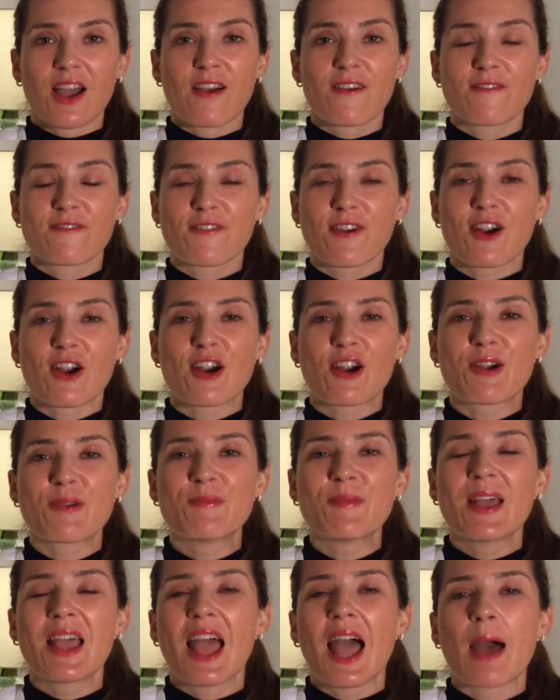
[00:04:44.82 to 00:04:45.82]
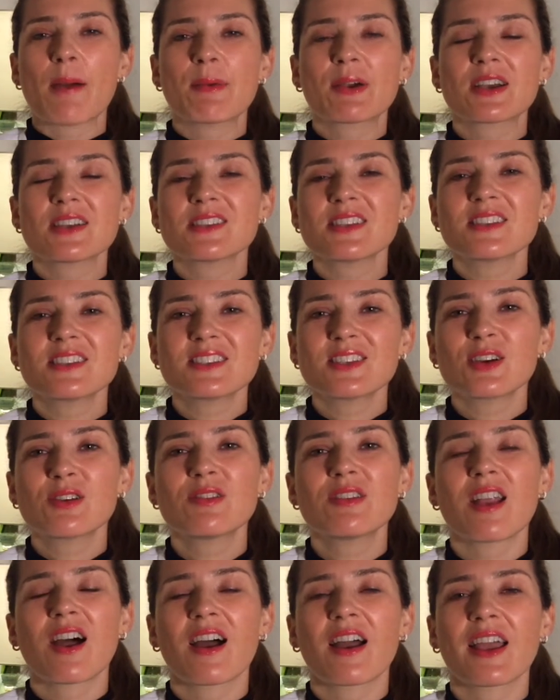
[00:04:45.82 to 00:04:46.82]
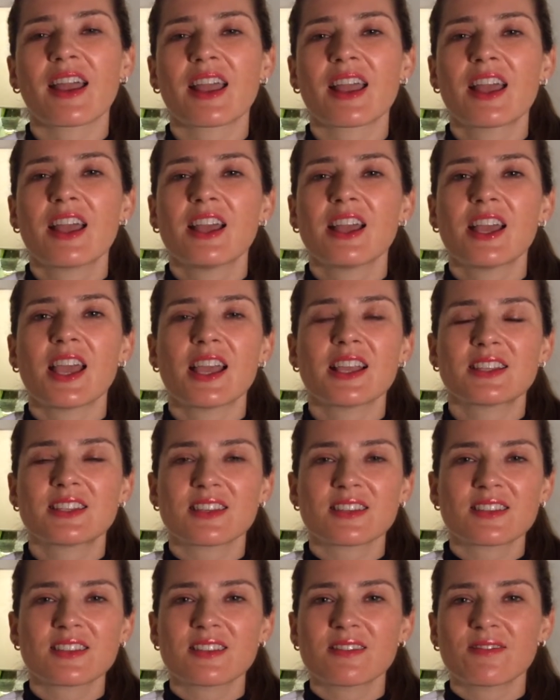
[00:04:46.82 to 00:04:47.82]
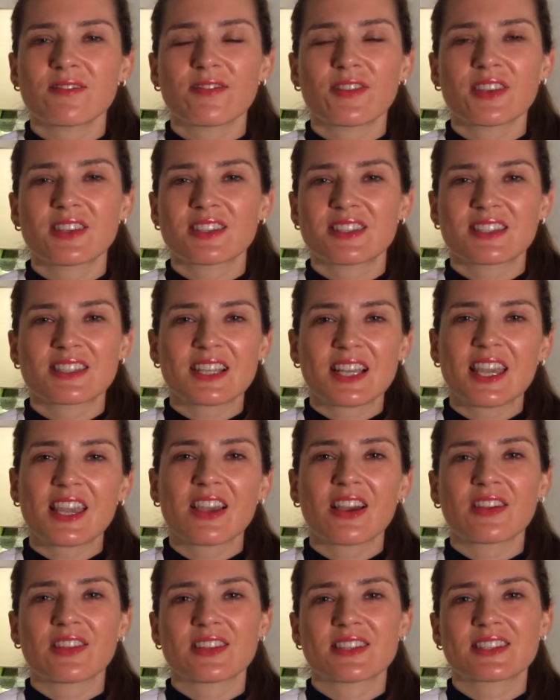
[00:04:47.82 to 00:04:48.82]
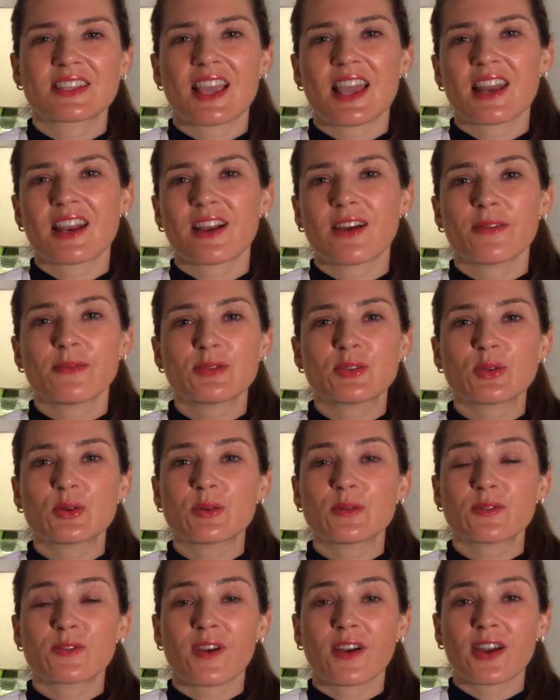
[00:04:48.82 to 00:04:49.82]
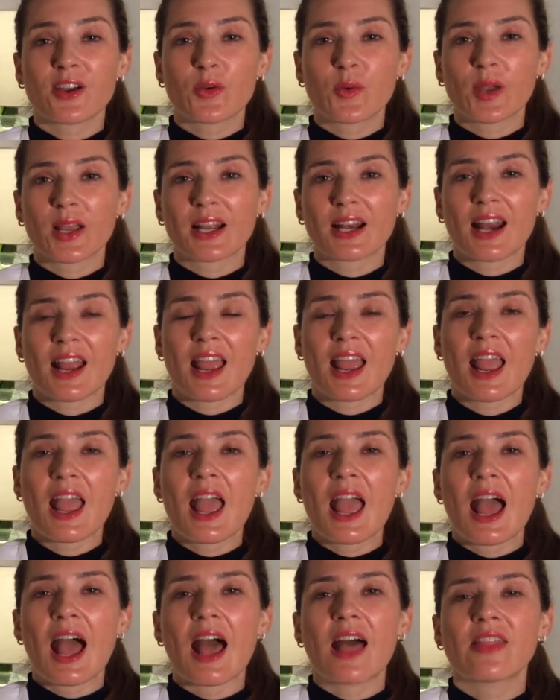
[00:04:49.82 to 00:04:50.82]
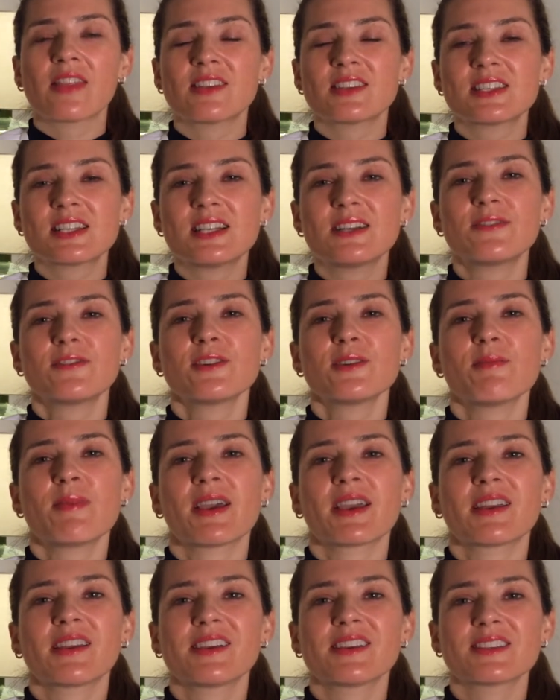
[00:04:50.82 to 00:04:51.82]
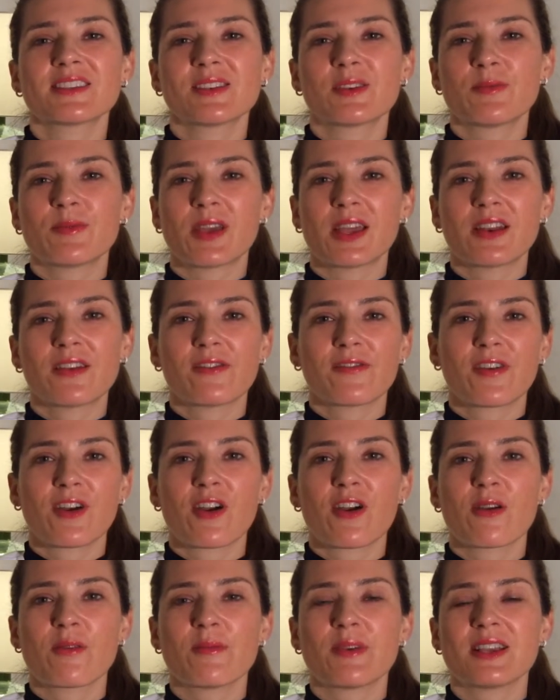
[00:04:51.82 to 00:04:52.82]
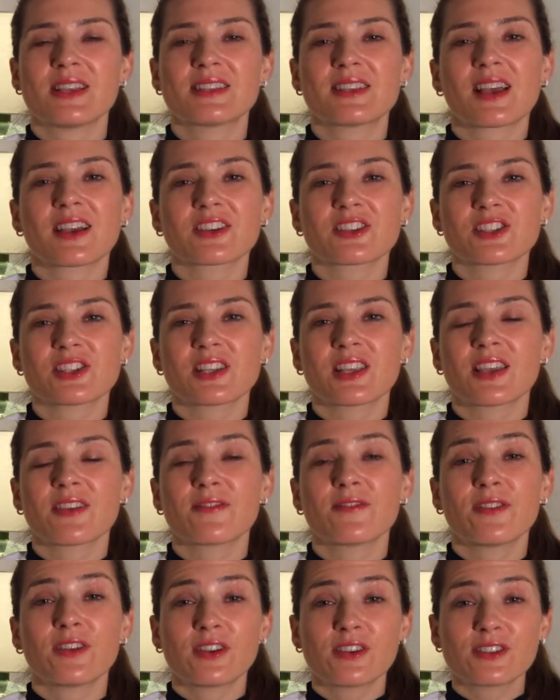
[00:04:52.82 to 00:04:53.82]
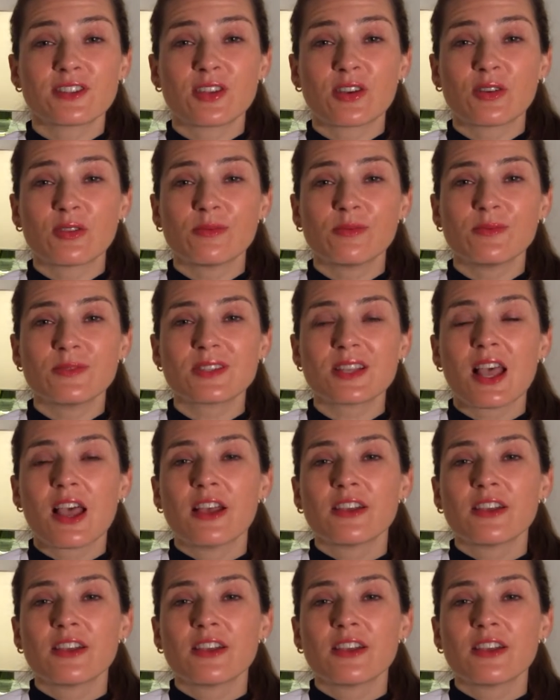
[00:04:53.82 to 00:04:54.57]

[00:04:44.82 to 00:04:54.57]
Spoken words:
Affirm. And because it's so light, it doesn't feel sticky on the skin. It absorbs very quickly. And the delivery mechanism in Affirm is actually Fullersomes.